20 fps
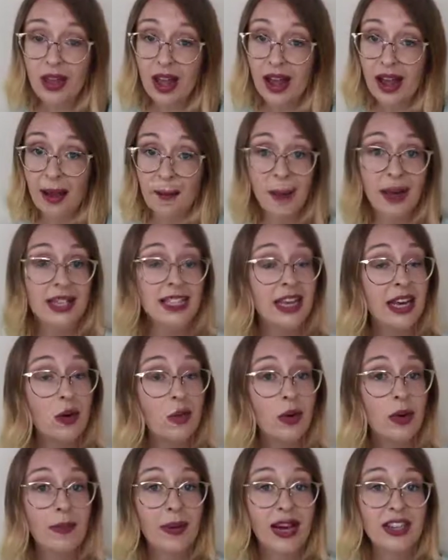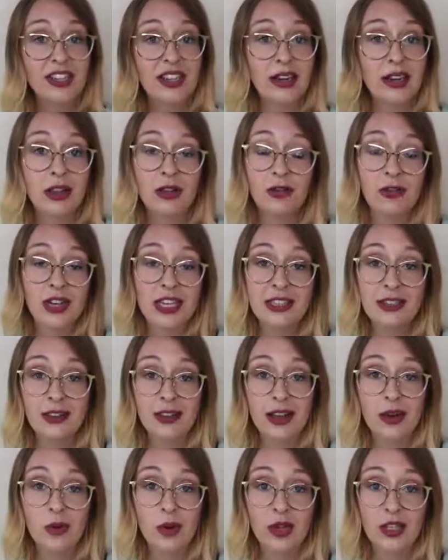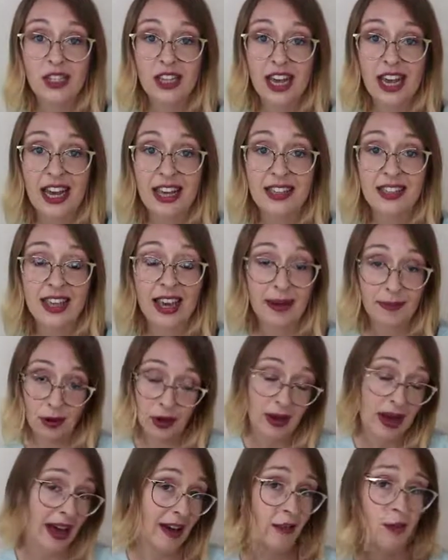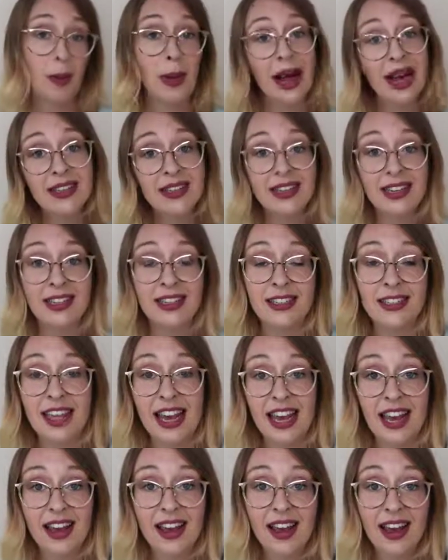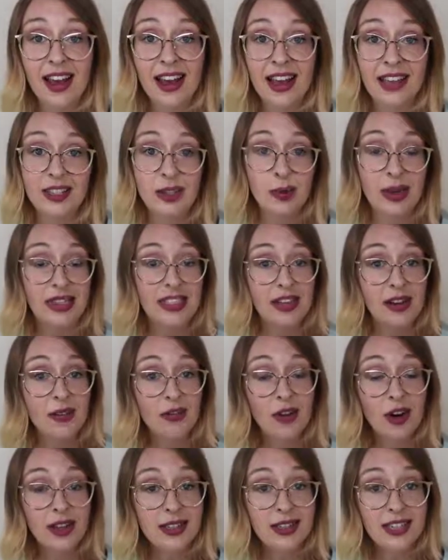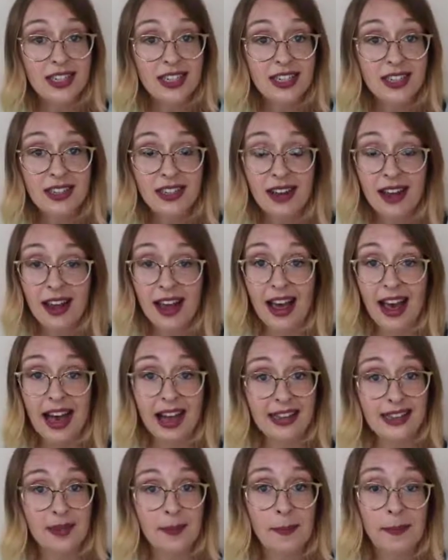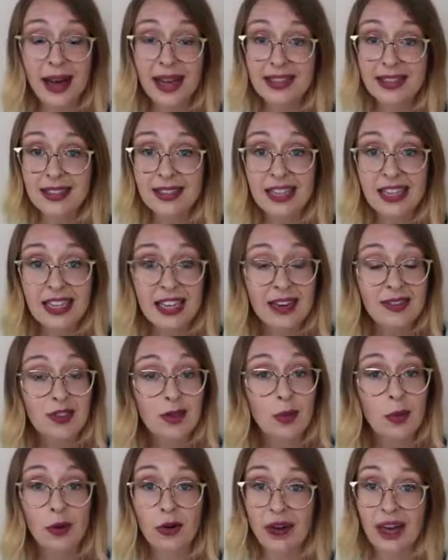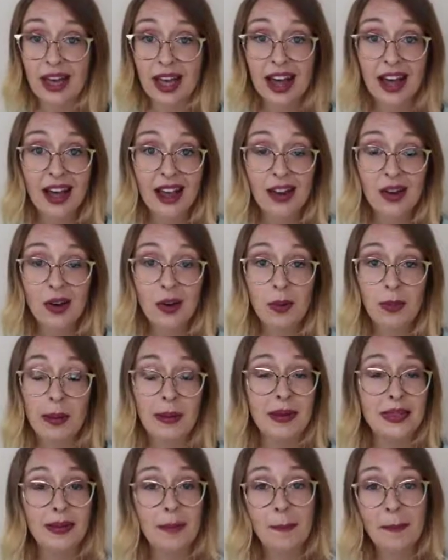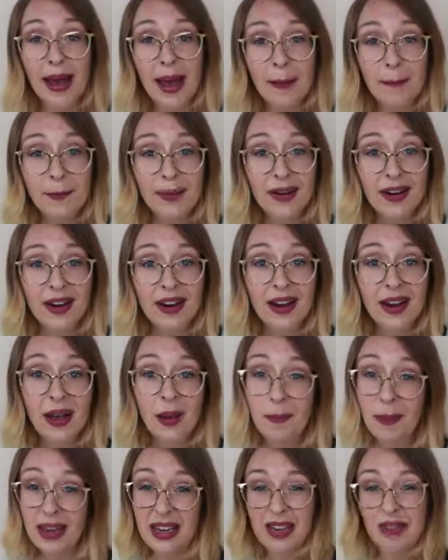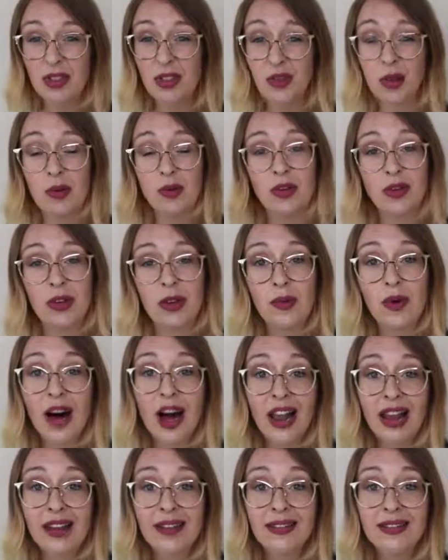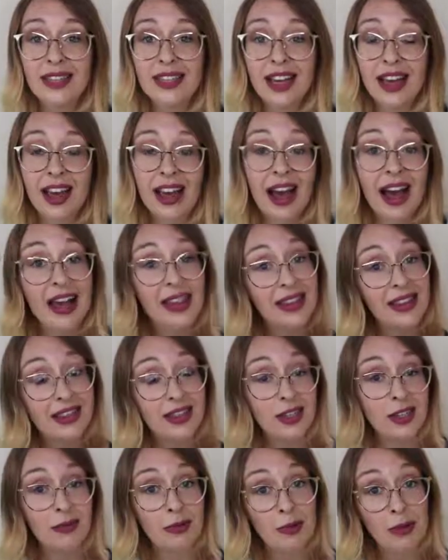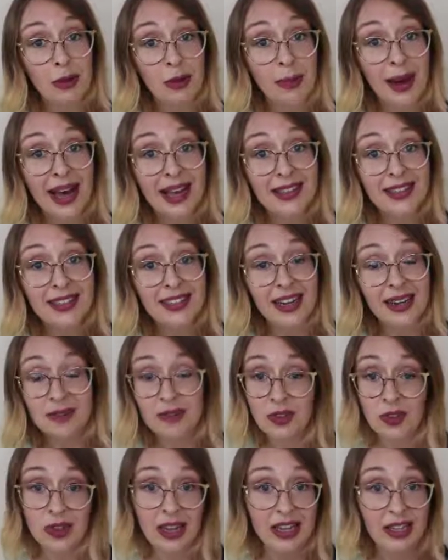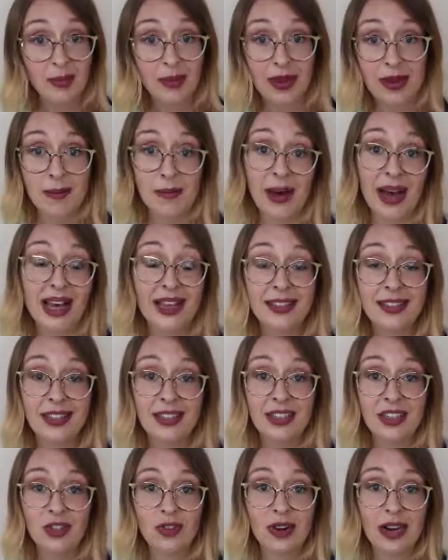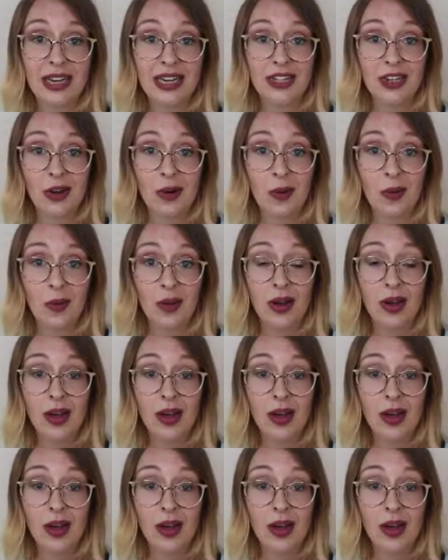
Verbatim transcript: I might take one batch out of the freezer then one day and say I'm gonna have pasta today. So I defrost it, add some basil some oregano, maybe some pepper, might even throw in a few olives and then serve it with pasta. So that's my pasta dish ready to go.